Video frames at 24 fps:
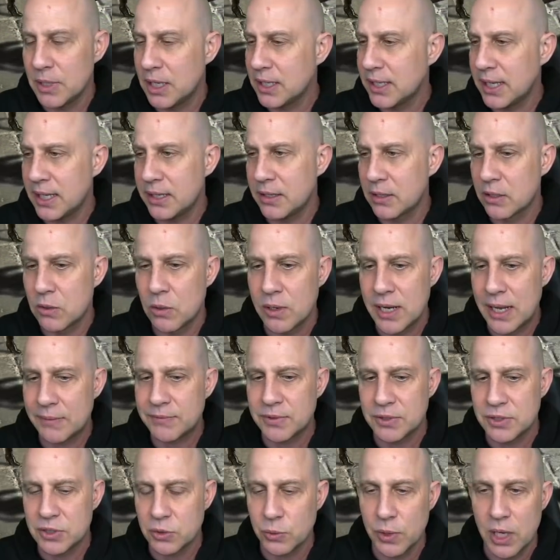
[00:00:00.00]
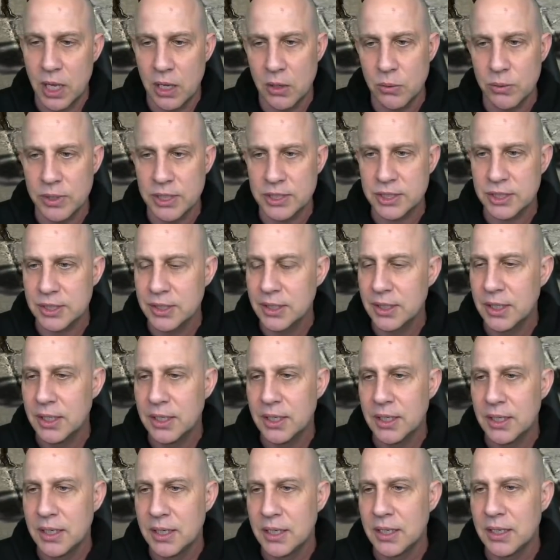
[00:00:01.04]
Again, they're going after Terrell, which,
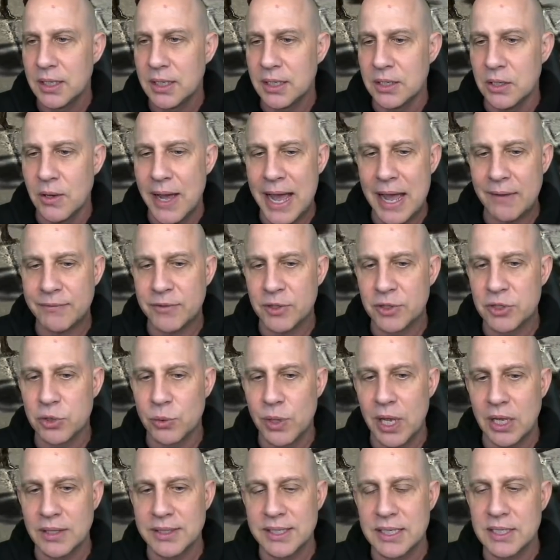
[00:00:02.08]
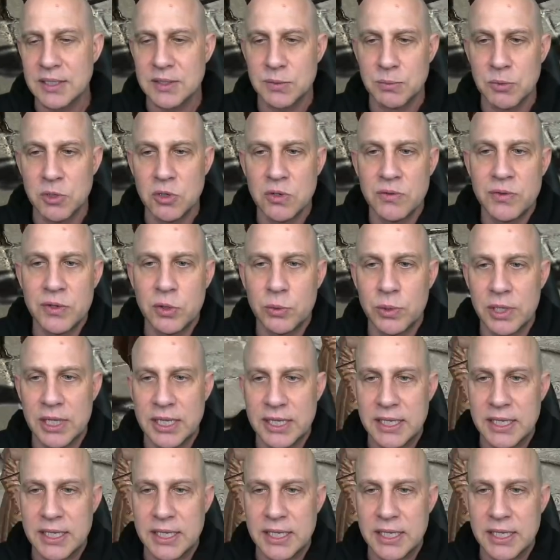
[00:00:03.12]
you know, after Terrell did his move, who really